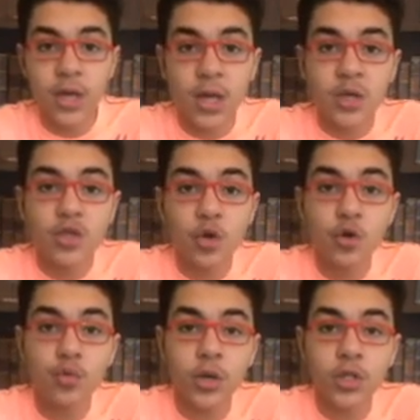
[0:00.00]
So
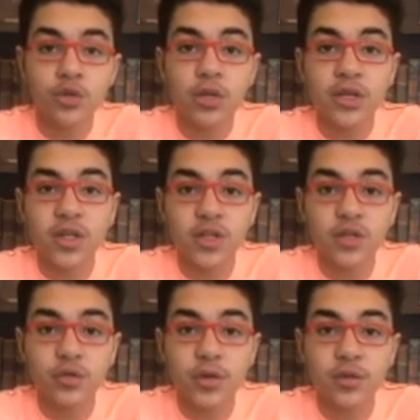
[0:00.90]
when Julius is
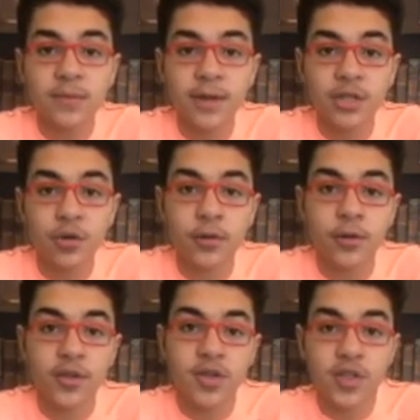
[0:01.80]
doing his magic on the
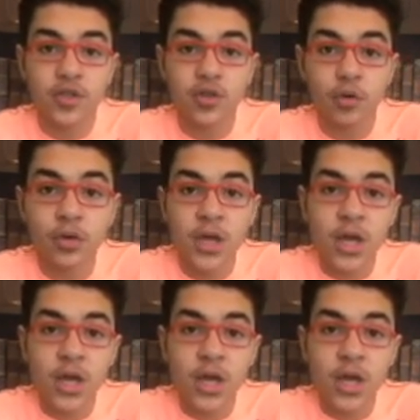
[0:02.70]
Rosetta Stone,